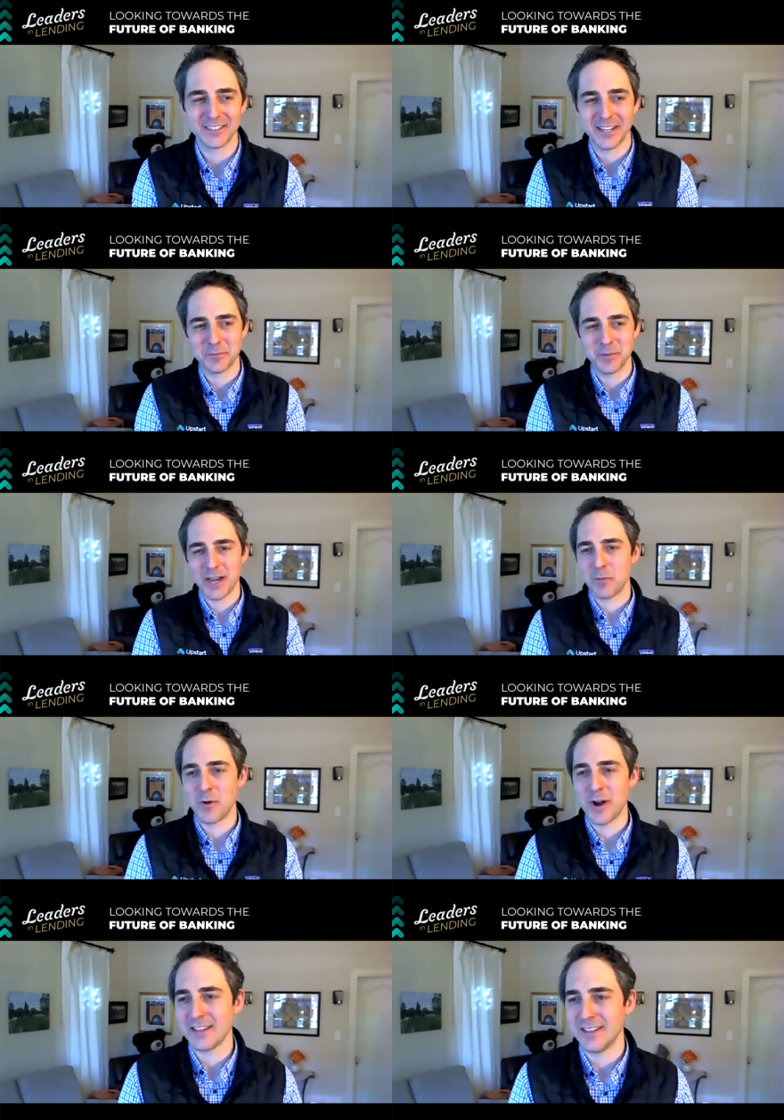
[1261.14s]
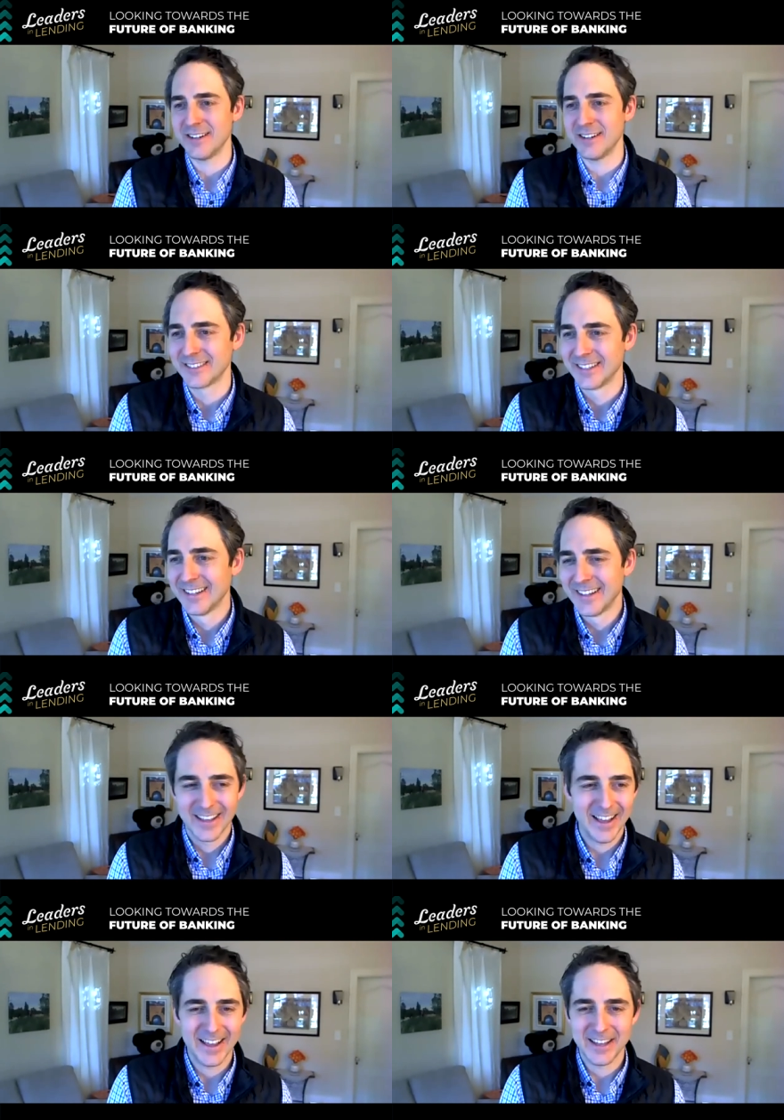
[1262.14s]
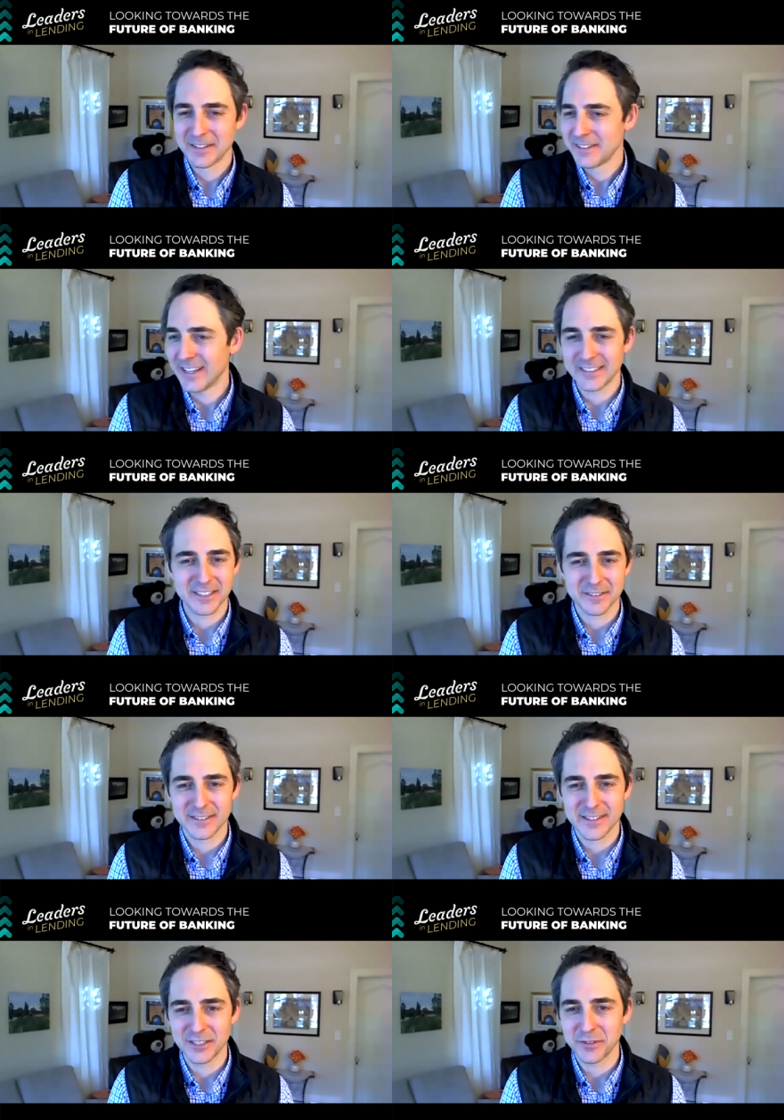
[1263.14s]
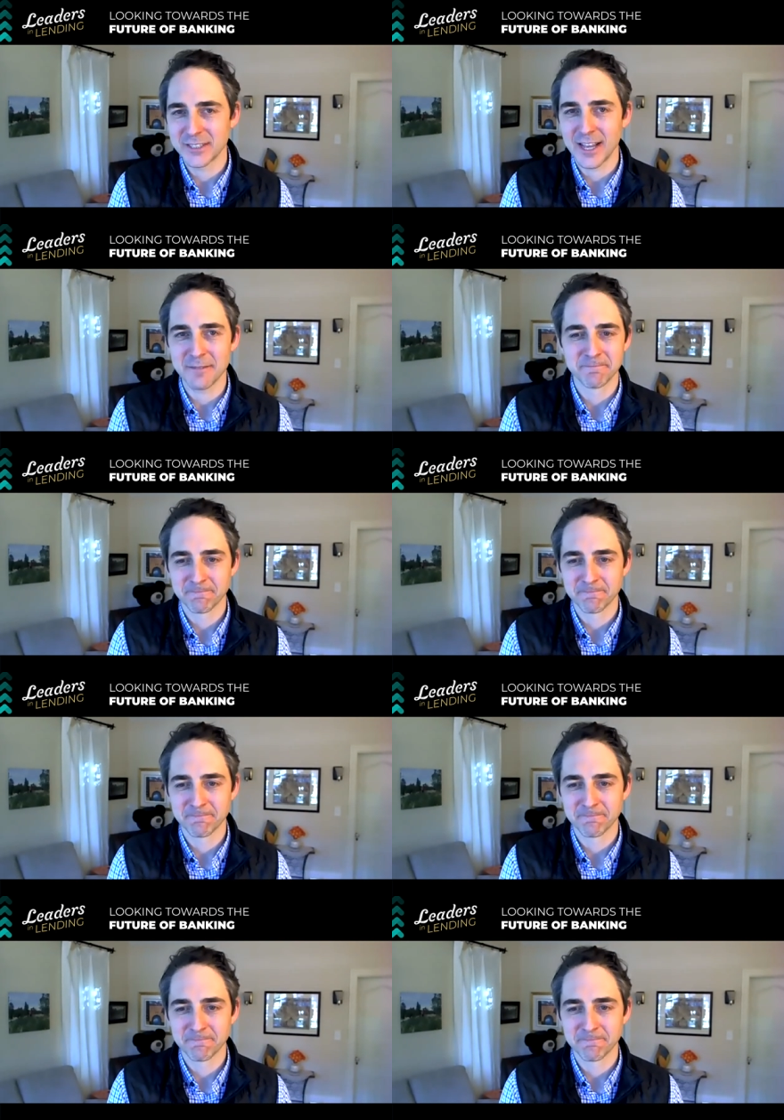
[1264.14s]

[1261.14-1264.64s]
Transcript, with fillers: who'd like to become regulators. Uh, yeah. So thanks for your time.